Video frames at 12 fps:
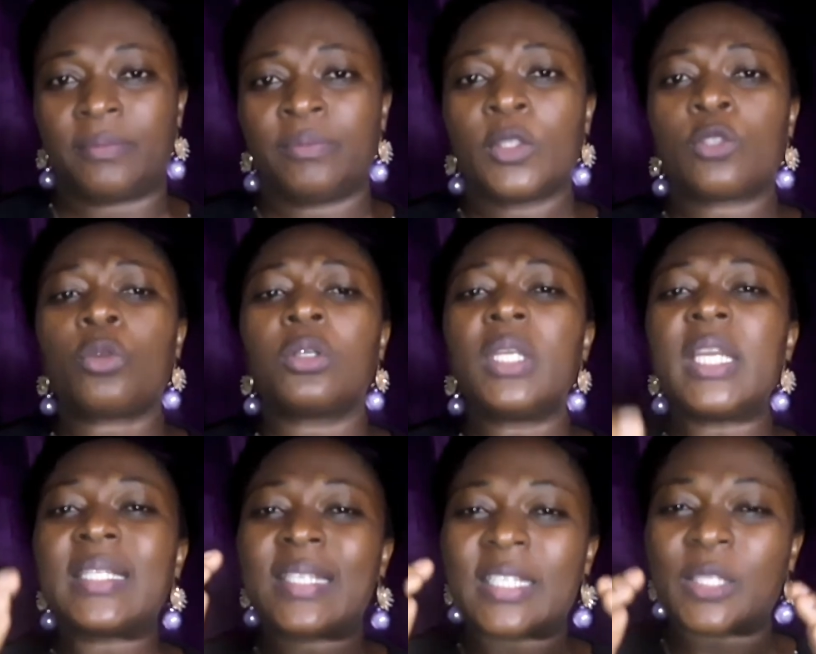so
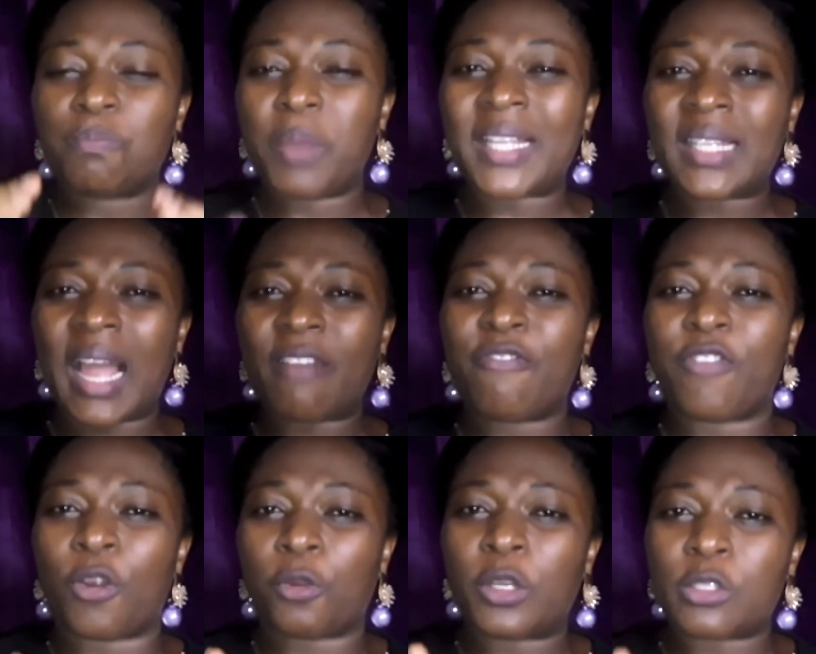it is better for
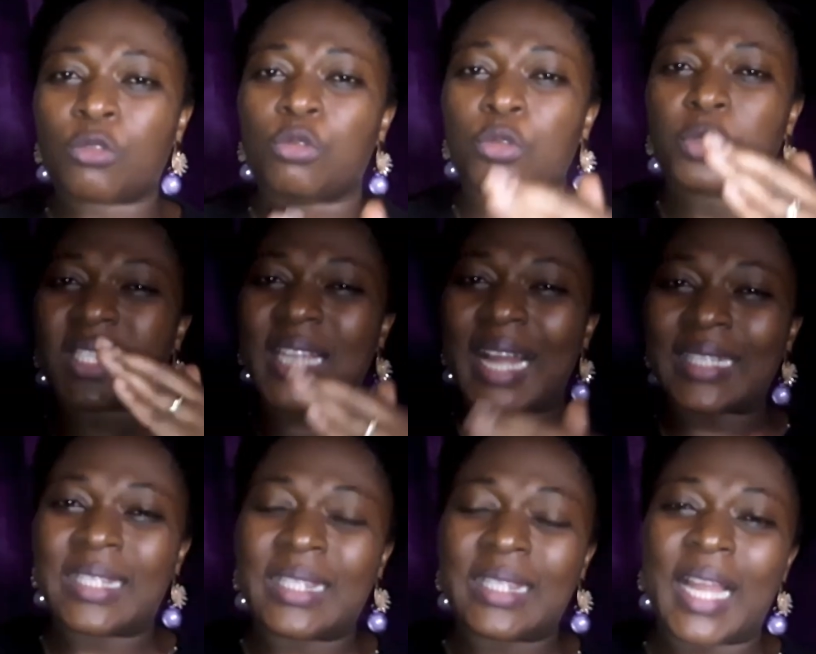us to start
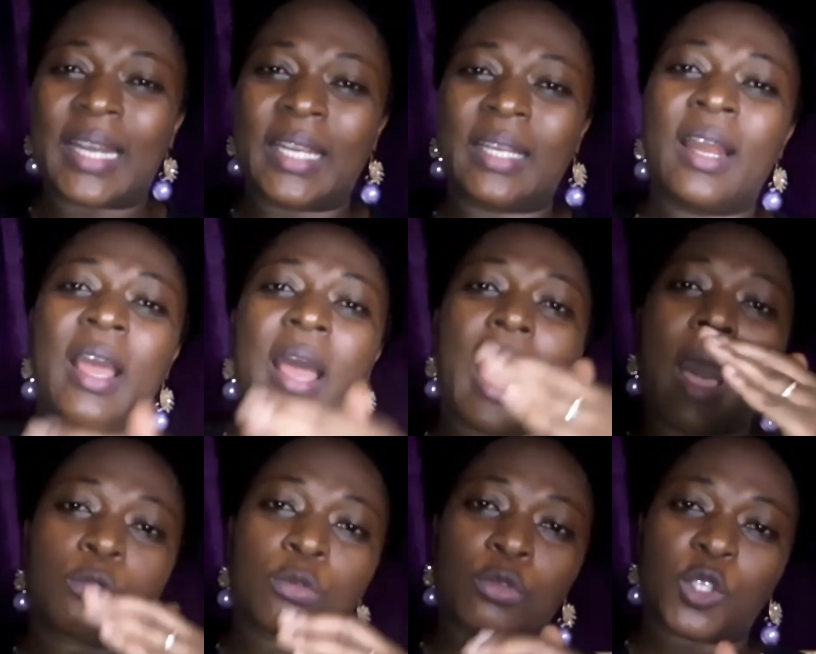learning how
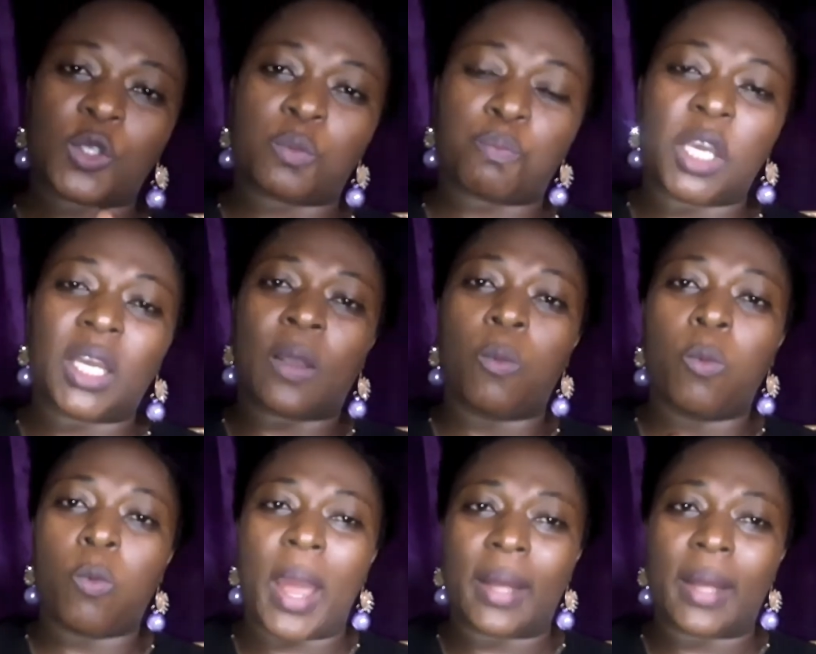to speak well,